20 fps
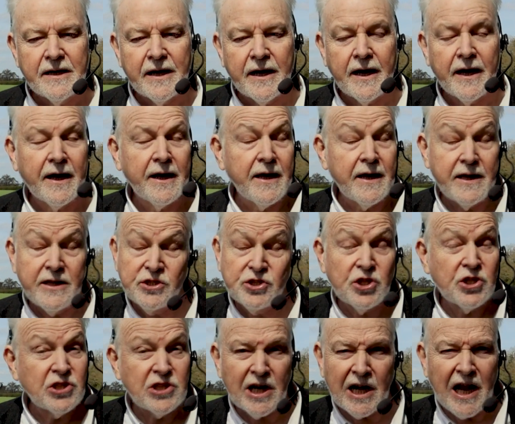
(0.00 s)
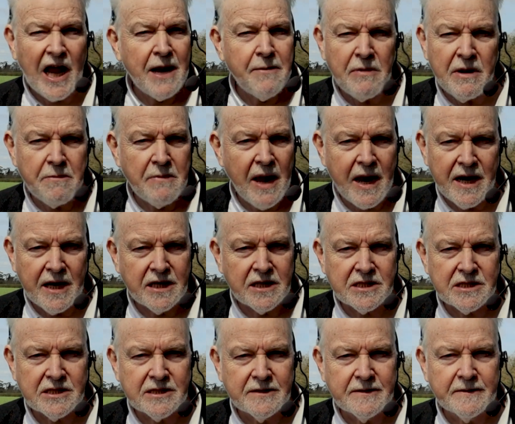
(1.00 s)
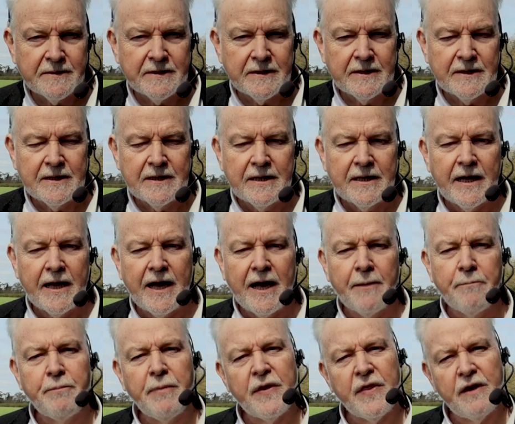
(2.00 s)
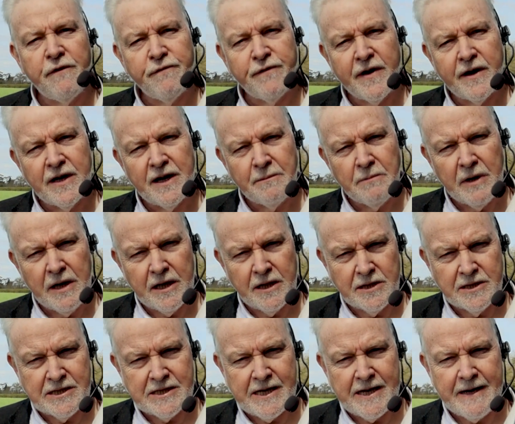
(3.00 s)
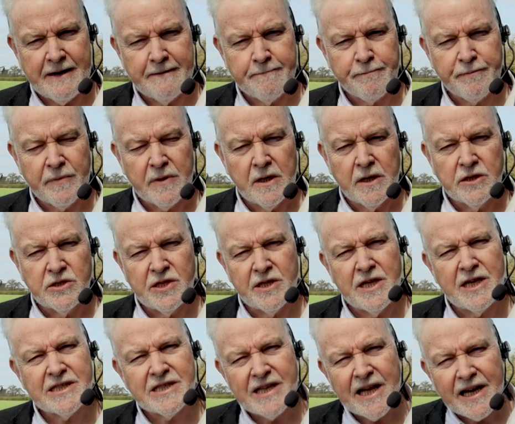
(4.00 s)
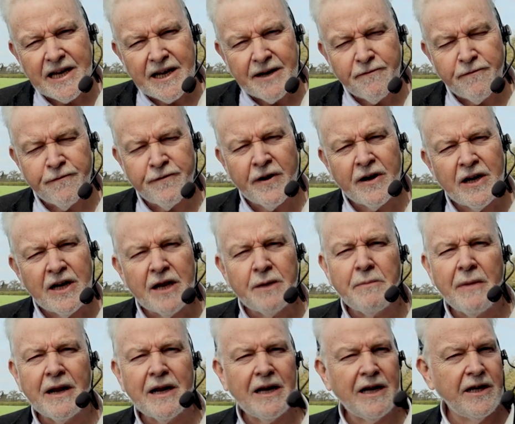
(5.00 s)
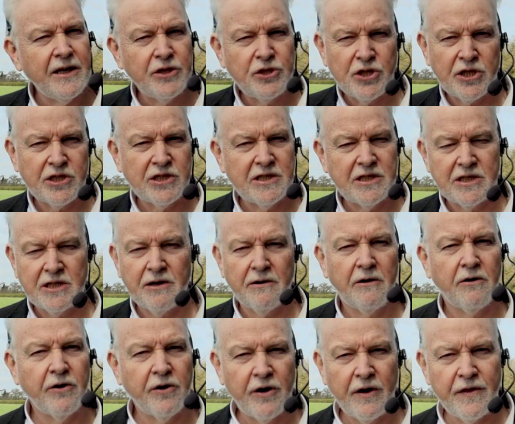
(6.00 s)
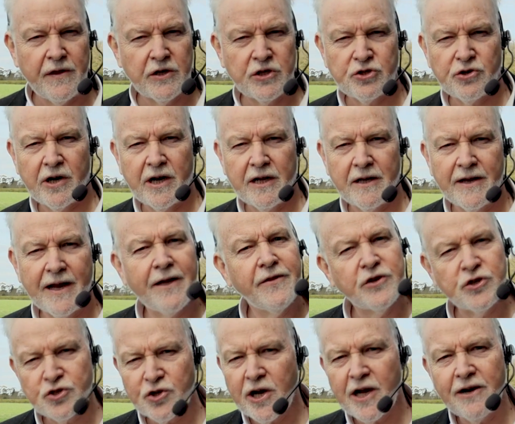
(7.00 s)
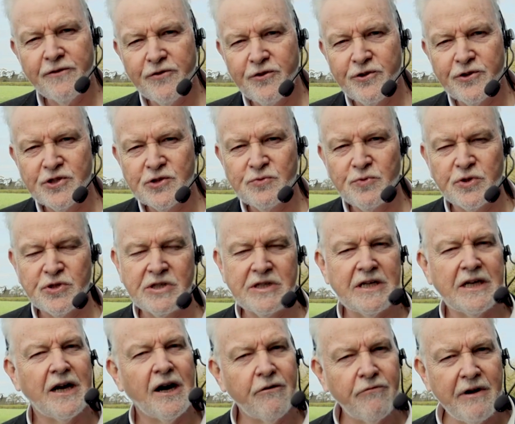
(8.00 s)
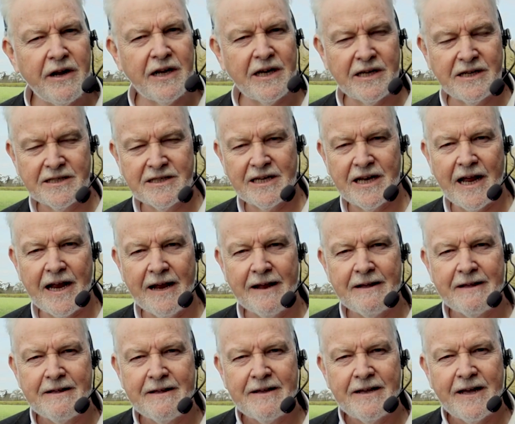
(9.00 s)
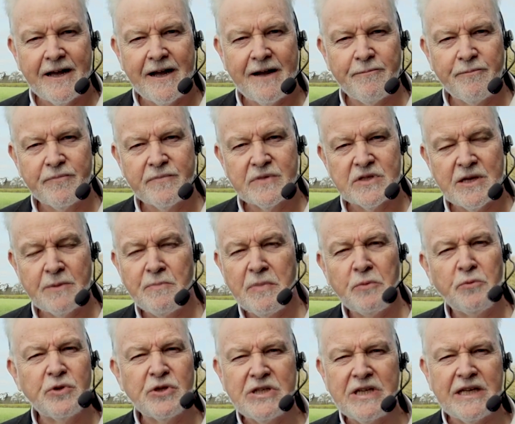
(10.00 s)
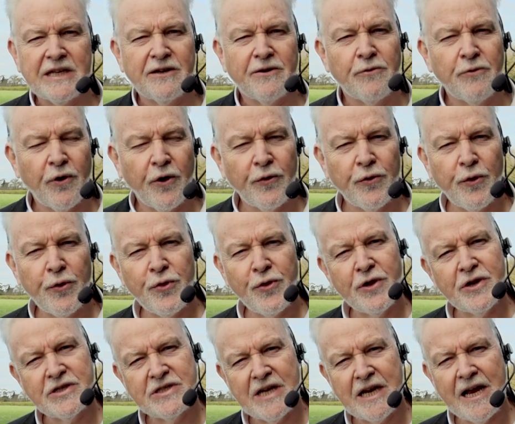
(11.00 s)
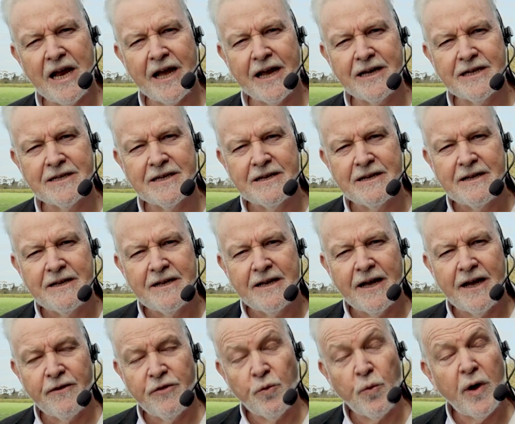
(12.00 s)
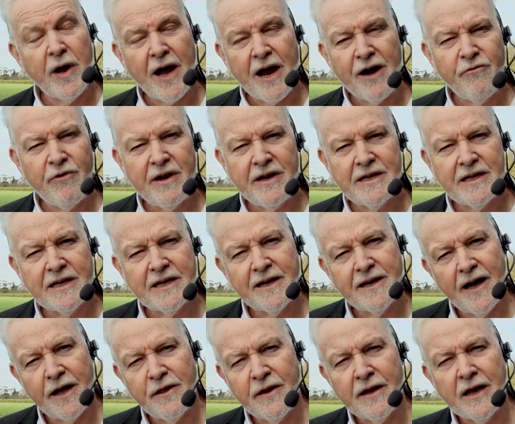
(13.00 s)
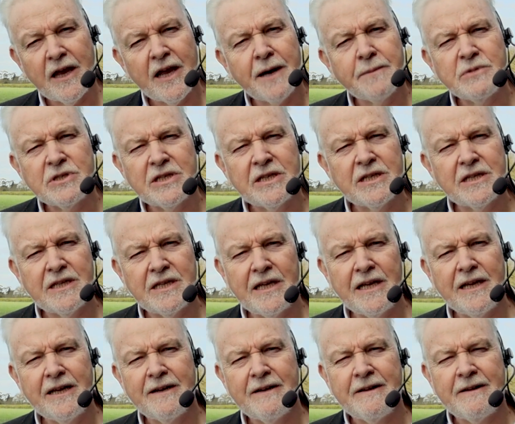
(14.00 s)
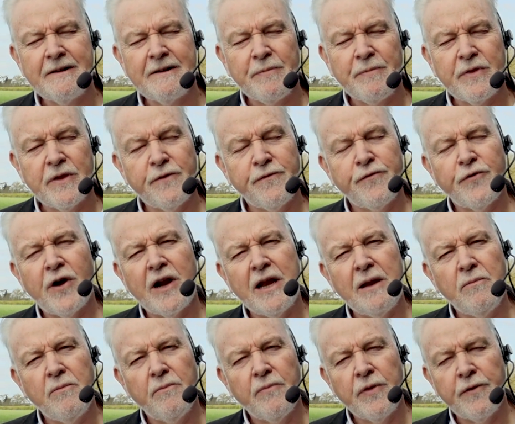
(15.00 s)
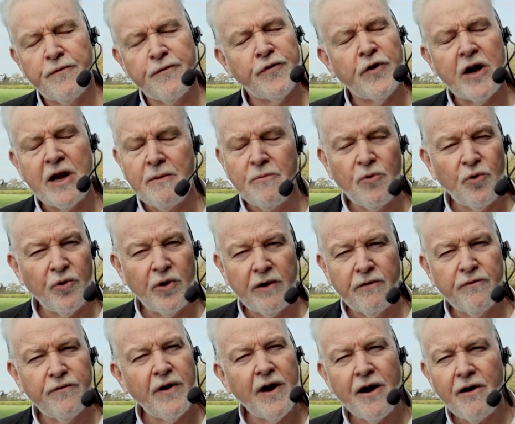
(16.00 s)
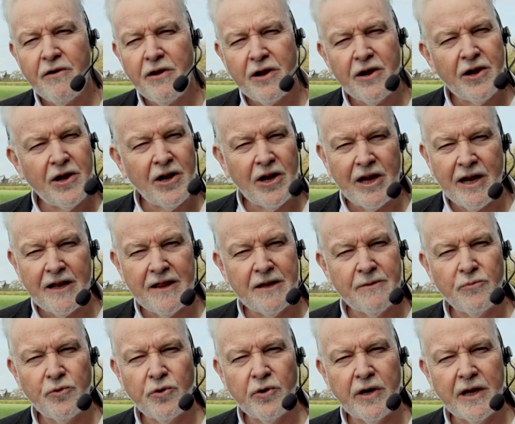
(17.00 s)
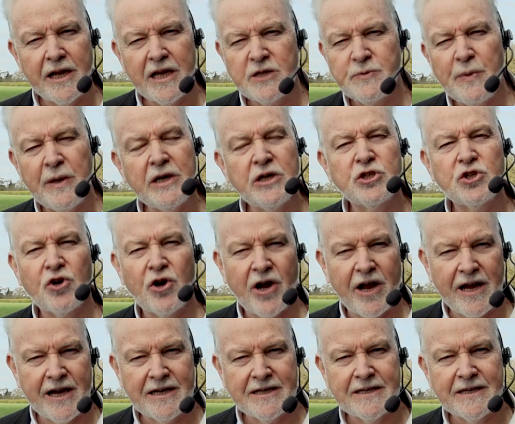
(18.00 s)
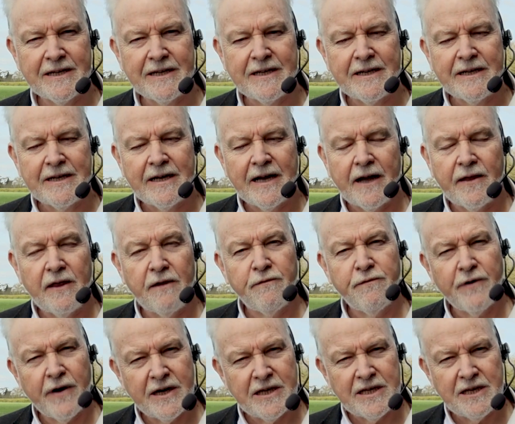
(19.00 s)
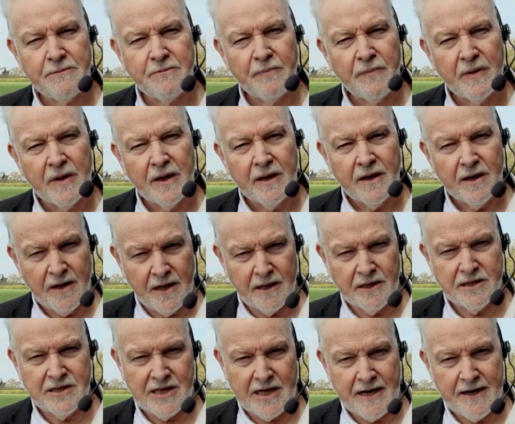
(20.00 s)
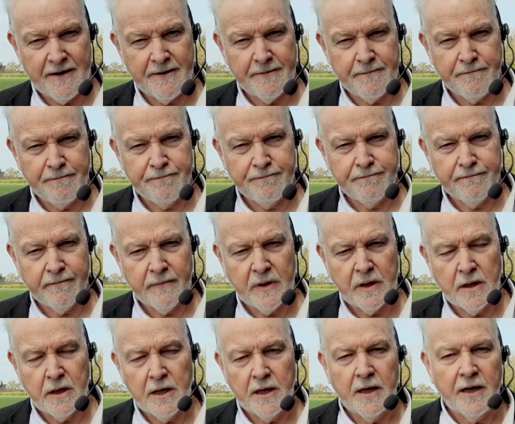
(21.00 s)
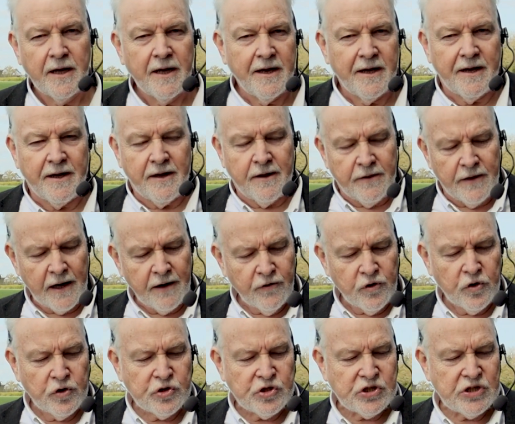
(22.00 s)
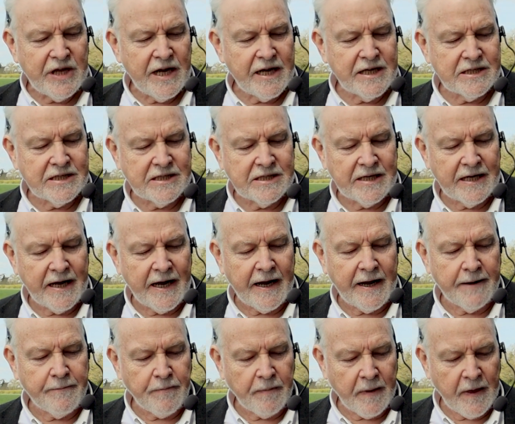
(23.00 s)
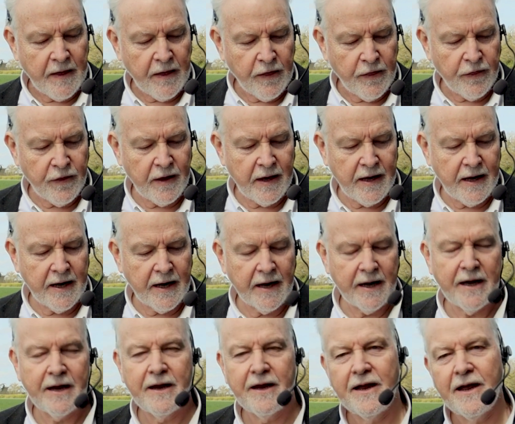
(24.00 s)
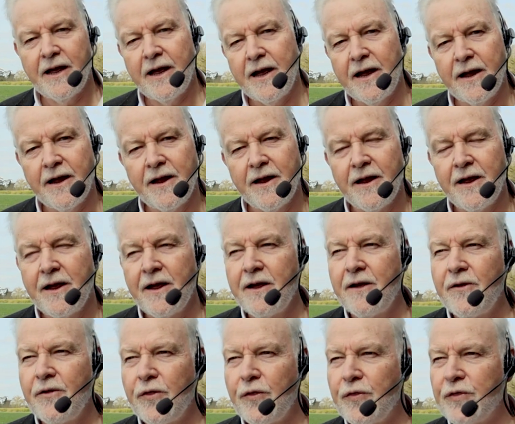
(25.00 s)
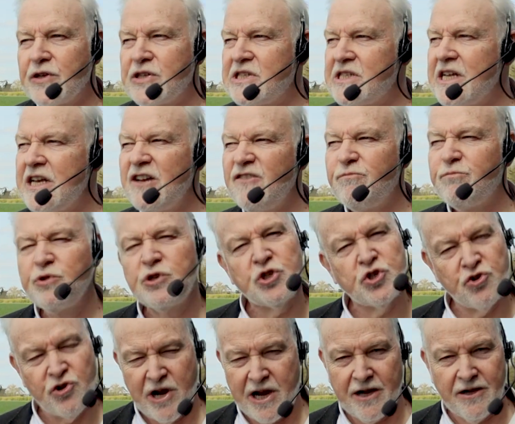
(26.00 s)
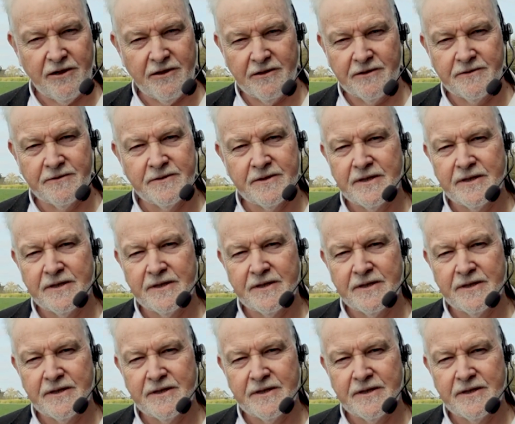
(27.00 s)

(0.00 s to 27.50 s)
Uh, it's just a claim he makes. Uh, but they find him guilty. So there's that fundamental injustice going on in the trial. Now, the trial, of course, wasn't in our reading today. Um, some people see it on, on the Thursday night. Uh, the way I read it, I think it comes into the the Friday the Friday morning, very early in the morning. He's being tried, and they find him guilty. Then, of course, there's um, the uh, the sin of betrayal.